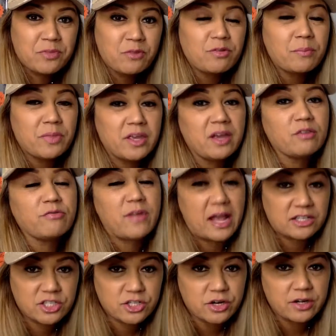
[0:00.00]
from their
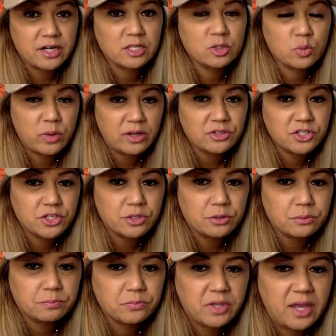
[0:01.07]
fast start as well too.
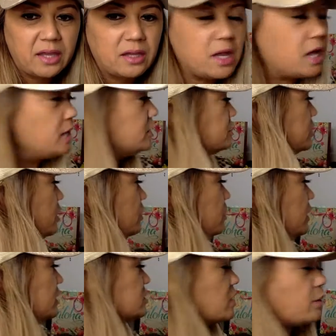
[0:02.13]
Okay, so
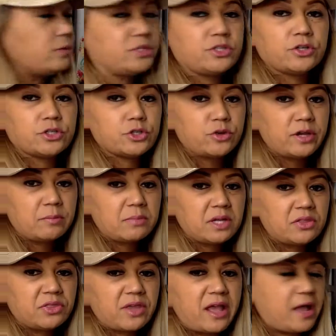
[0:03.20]
it's always your join
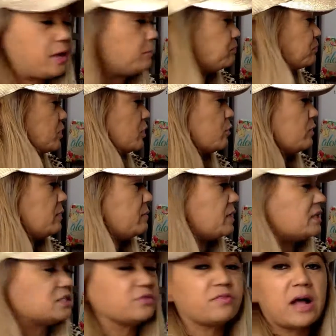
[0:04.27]
month and 3
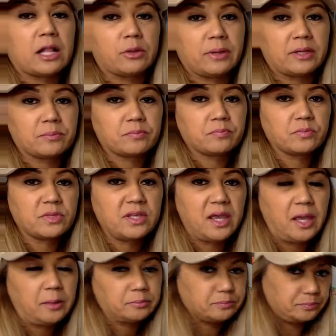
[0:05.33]
months following.
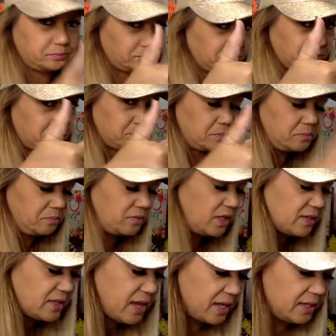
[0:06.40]
Okay,
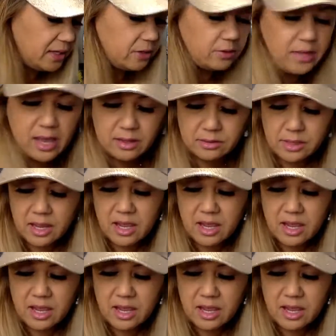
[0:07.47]
got it? Okay,